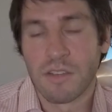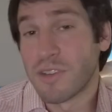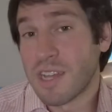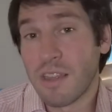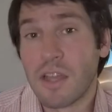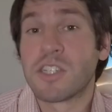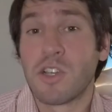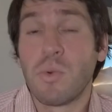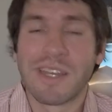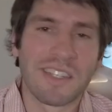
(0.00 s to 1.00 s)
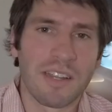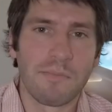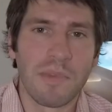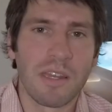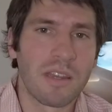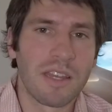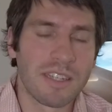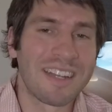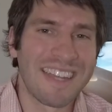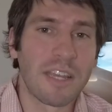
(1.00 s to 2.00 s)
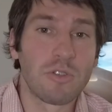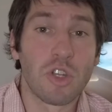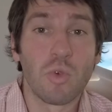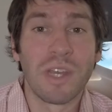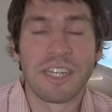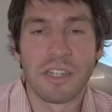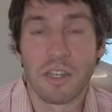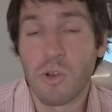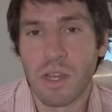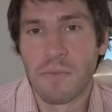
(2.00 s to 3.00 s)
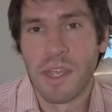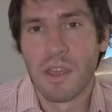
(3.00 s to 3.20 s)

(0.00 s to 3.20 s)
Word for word: So if your deadline's two weeks, meaning it's going to take you two weeks to do it.